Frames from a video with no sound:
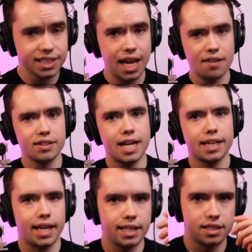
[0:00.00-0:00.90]
is having
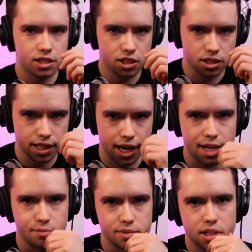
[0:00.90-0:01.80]
dedicated
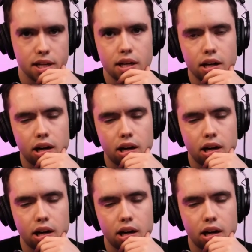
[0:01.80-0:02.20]
times